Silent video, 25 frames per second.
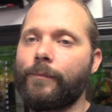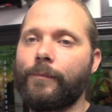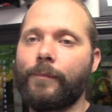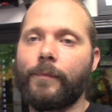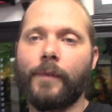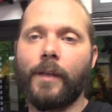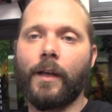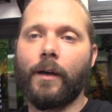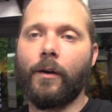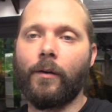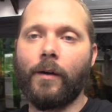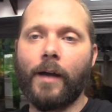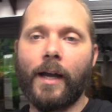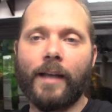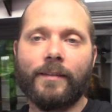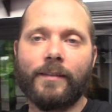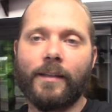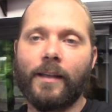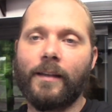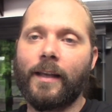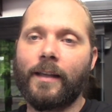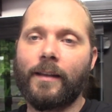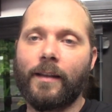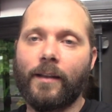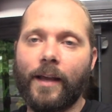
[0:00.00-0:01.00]
You know, I
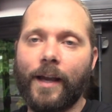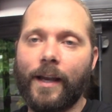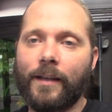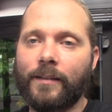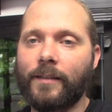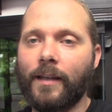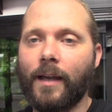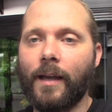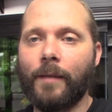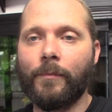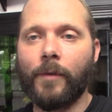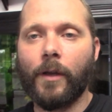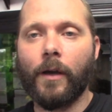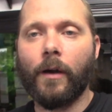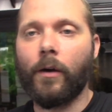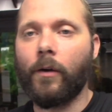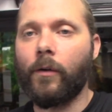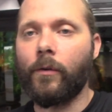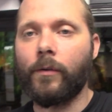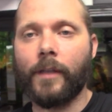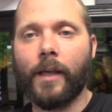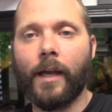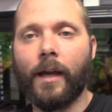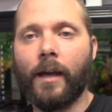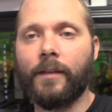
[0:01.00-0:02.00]
said that the last time.
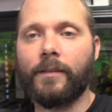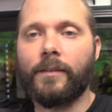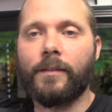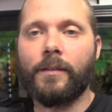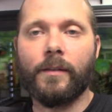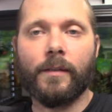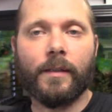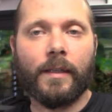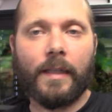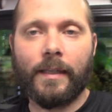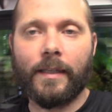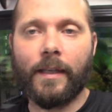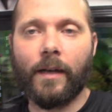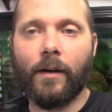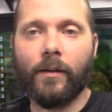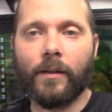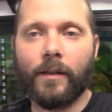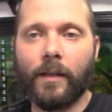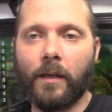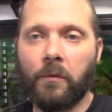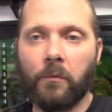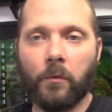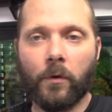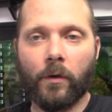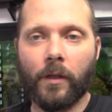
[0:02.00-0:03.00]
No, yes, you know, it
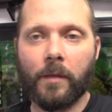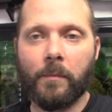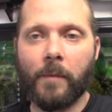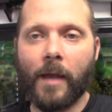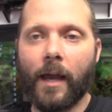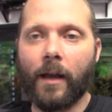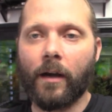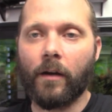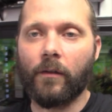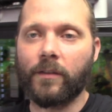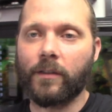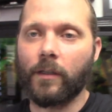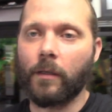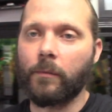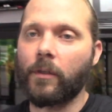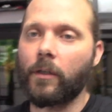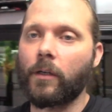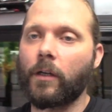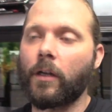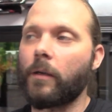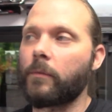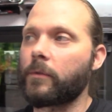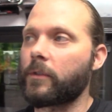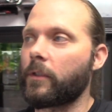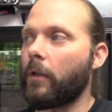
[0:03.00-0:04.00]
don't really matter. If something
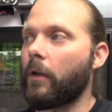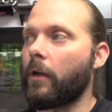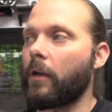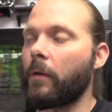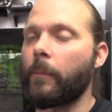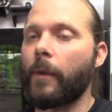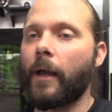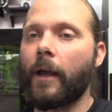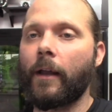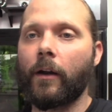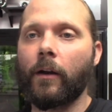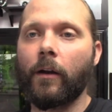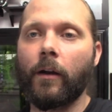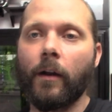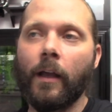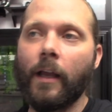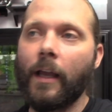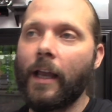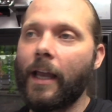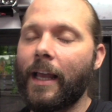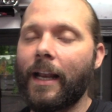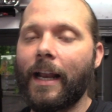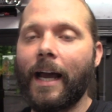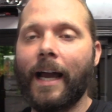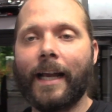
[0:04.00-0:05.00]
comes along better
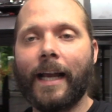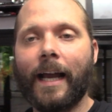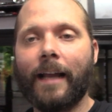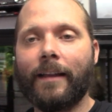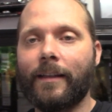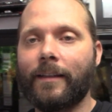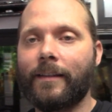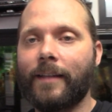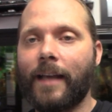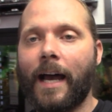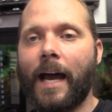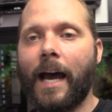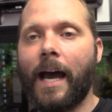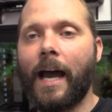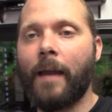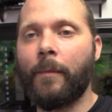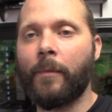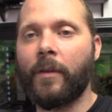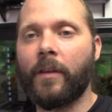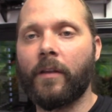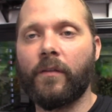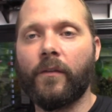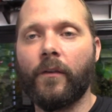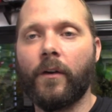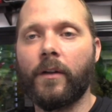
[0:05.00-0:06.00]
and I got the time
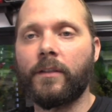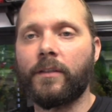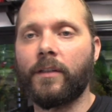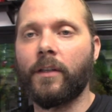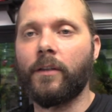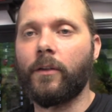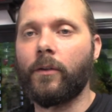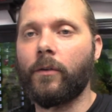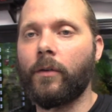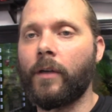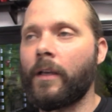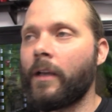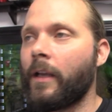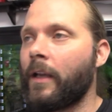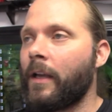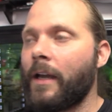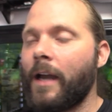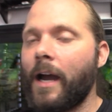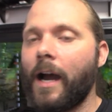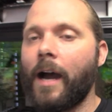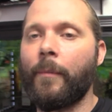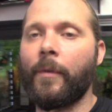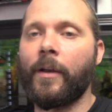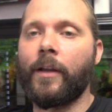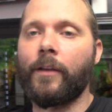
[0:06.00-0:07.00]
and the funds to do it,
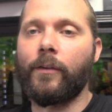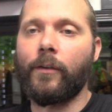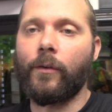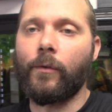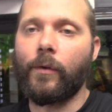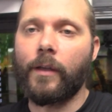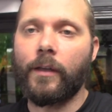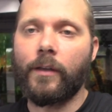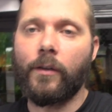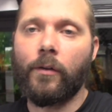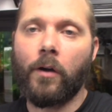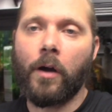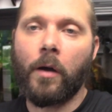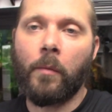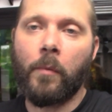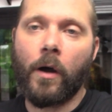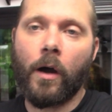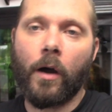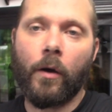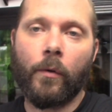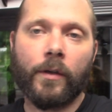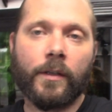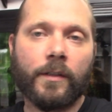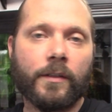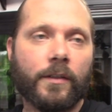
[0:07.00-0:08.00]
I'm going to do it. You know, I'm
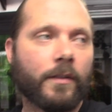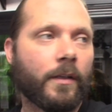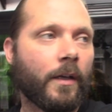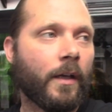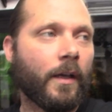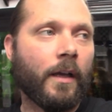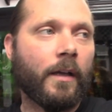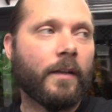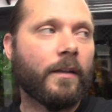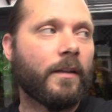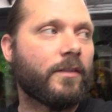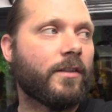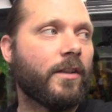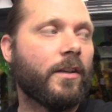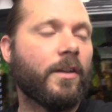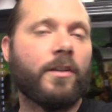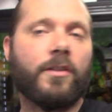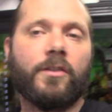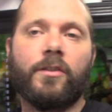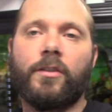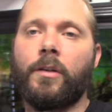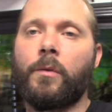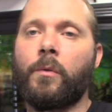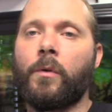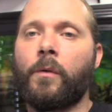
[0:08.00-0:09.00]
always, this
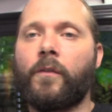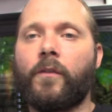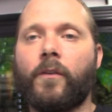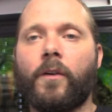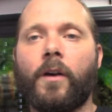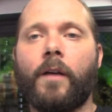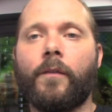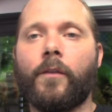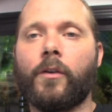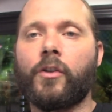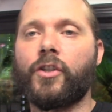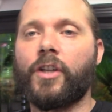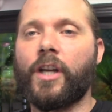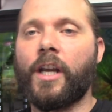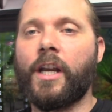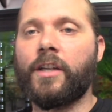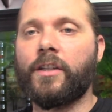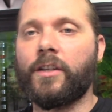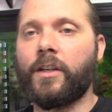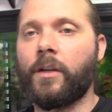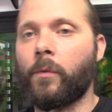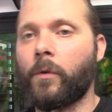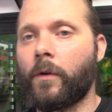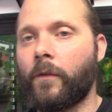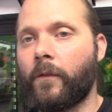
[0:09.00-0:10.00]
industry, we're forever
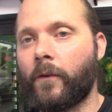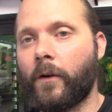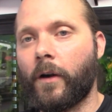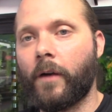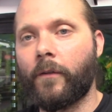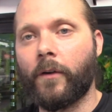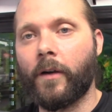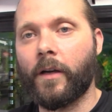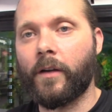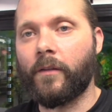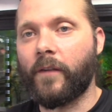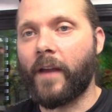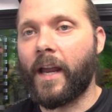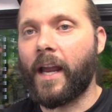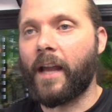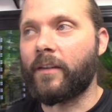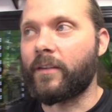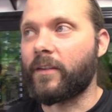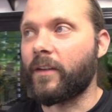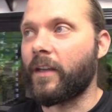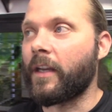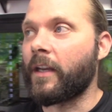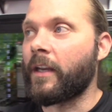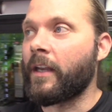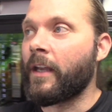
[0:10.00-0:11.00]
changing, we're forever
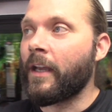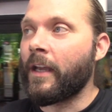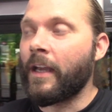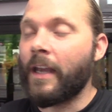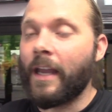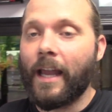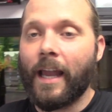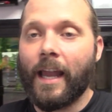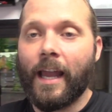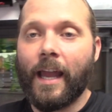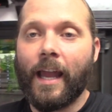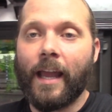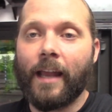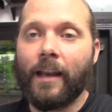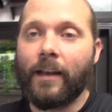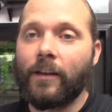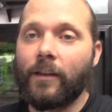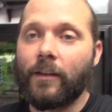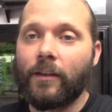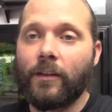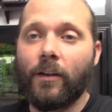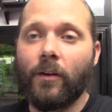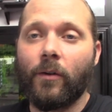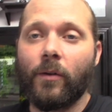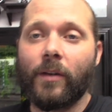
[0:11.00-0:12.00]
advancing,
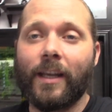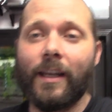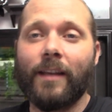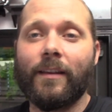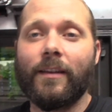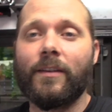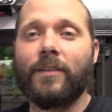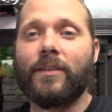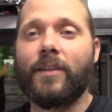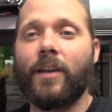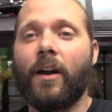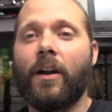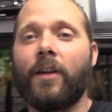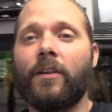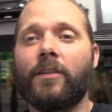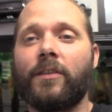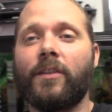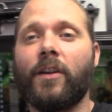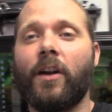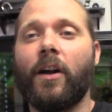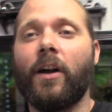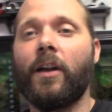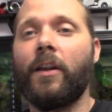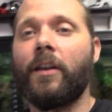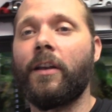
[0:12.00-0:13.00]
and, you know, getting these cars
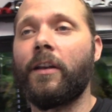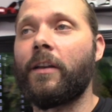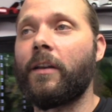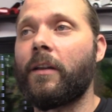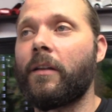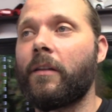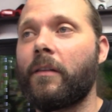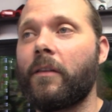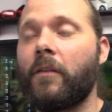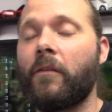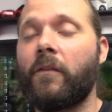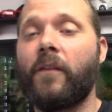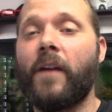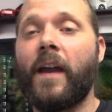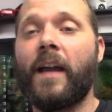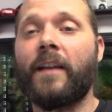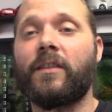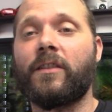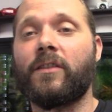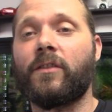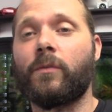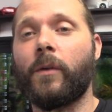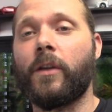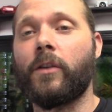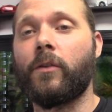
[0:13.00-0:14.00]
done the
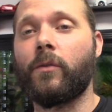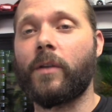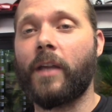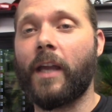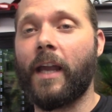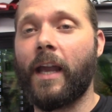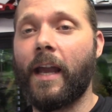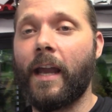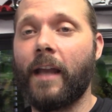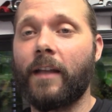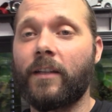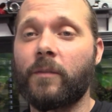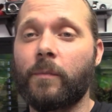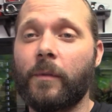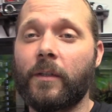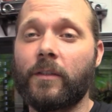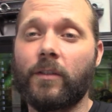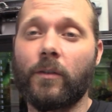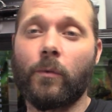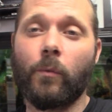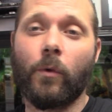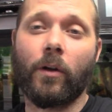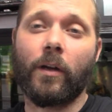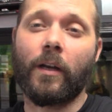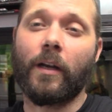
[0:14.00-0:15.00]
fastest way you can,
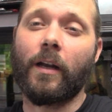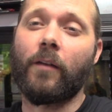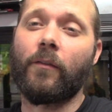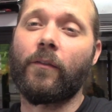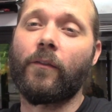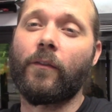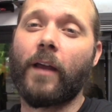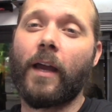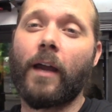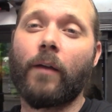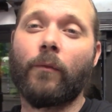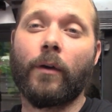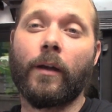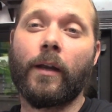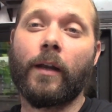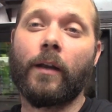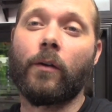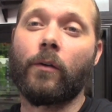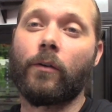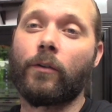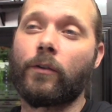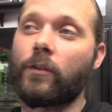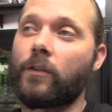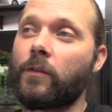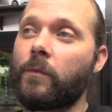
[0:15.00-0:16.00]
especially working on flat rate
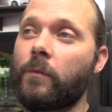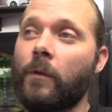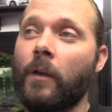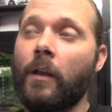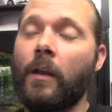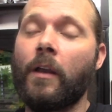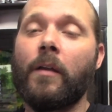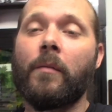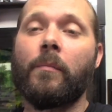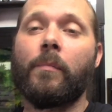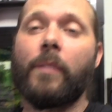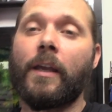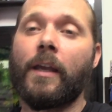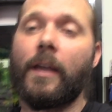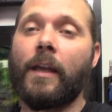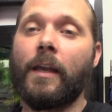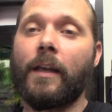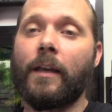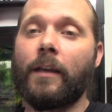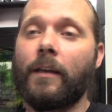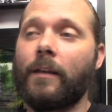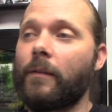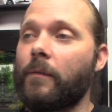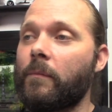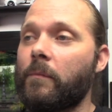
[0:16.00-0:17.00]
or just
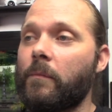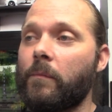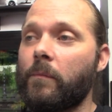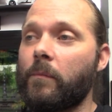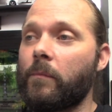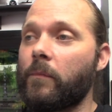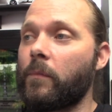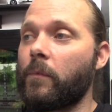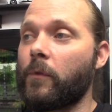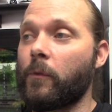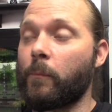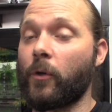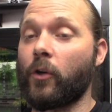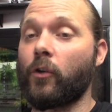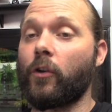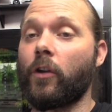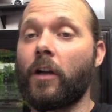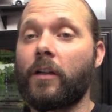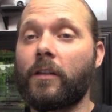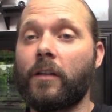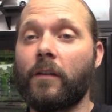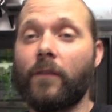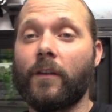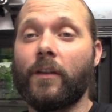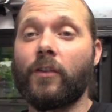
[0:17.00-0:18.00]
being
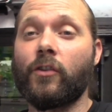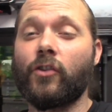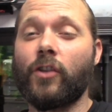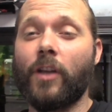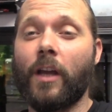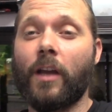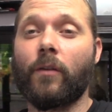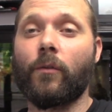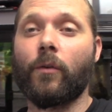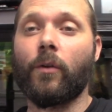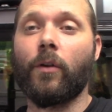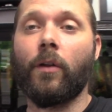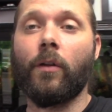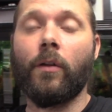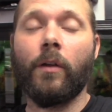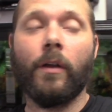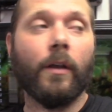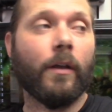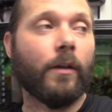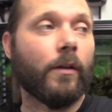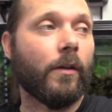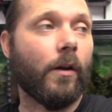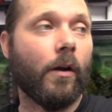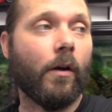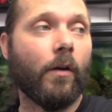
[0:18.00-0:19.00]
productive in general,
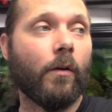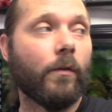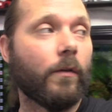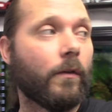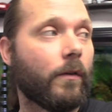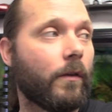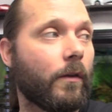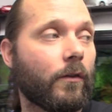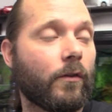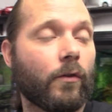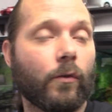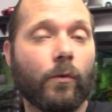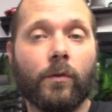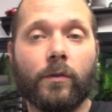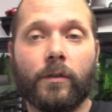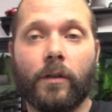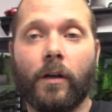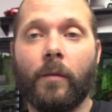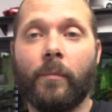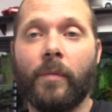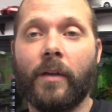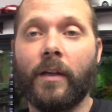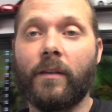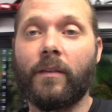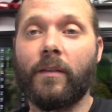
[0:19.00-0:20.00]
you know, the tools
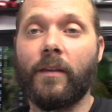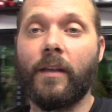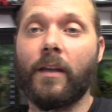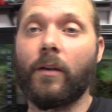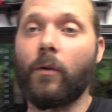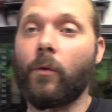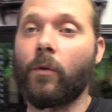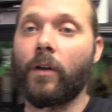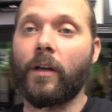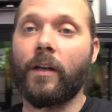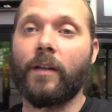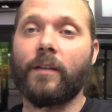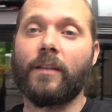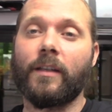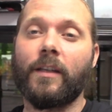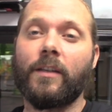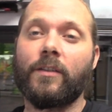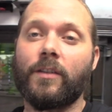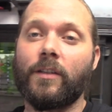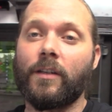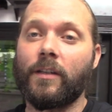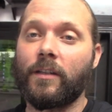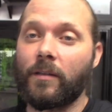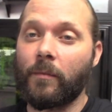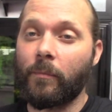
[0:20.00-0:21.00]
are a big thing.
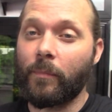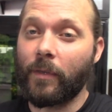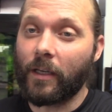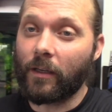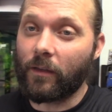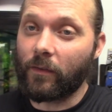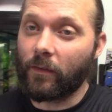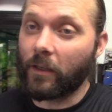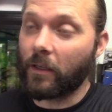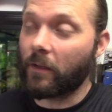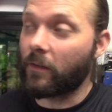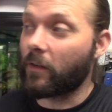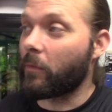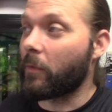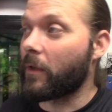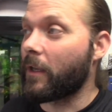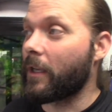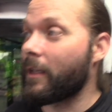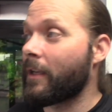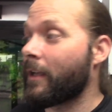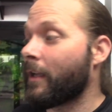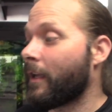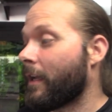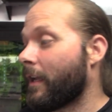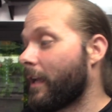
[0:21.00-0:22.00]
Organization is a big thing to
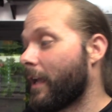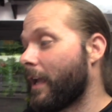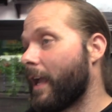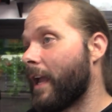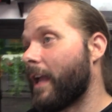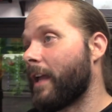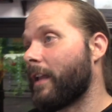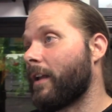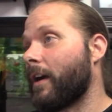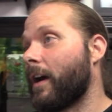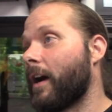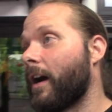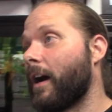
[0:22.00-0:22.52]
me, and,